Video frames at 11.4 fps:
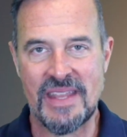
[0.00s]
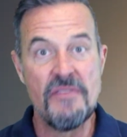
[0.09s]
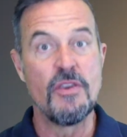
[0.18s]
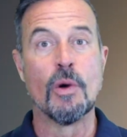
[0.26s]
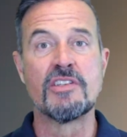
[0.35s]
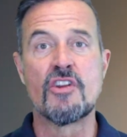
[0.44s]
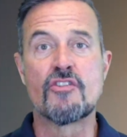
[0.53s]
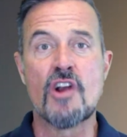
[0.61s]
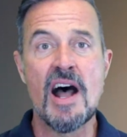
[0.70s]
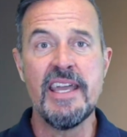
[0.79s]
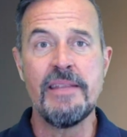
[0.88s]
If you want to
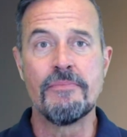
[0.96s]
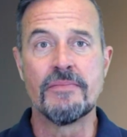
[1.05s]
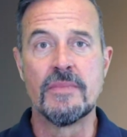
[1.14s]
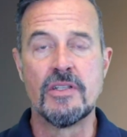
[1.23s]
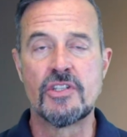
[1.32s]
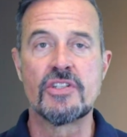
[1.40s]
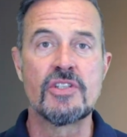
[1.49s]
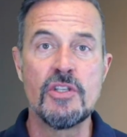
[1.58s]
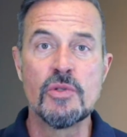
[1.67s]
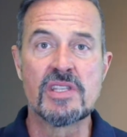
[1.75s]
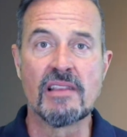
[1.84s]
try it,
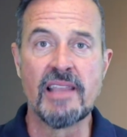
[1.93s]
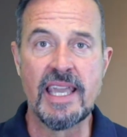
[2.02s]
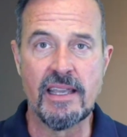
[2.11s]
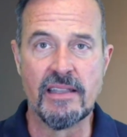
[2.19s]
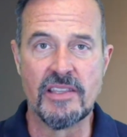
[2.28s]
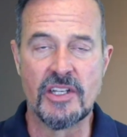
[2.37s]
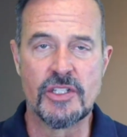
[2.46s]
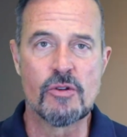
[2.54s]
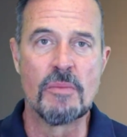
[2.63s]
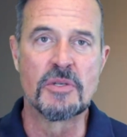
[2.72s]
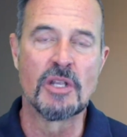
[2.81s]
just use the link in the
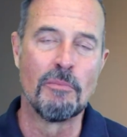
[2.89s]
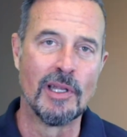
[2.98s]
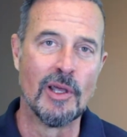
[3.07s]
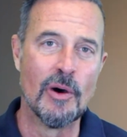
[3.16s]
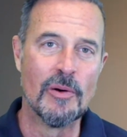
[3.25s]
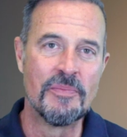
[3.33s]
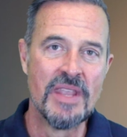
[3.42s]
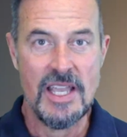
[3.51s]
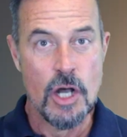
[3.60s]
description below.